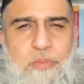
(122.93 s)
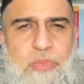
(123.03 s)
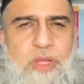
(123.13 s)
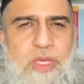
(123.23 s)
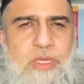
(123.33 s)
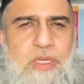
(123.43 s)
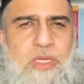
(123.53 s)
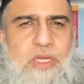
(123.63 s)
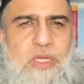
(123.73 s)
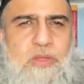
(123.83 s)
money.
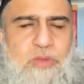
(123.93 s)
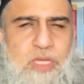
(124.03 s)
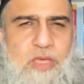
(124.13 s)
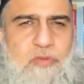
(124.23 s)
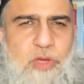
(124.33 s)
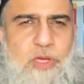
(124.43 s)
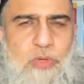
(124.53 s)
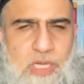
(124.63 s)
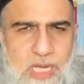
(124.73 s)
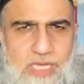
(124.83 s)
So therefore, it
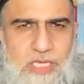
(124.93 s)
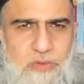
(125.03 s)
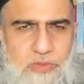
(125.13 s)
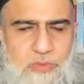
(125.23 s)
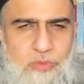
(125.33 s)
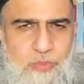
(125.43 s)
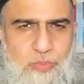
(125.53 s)
would like you to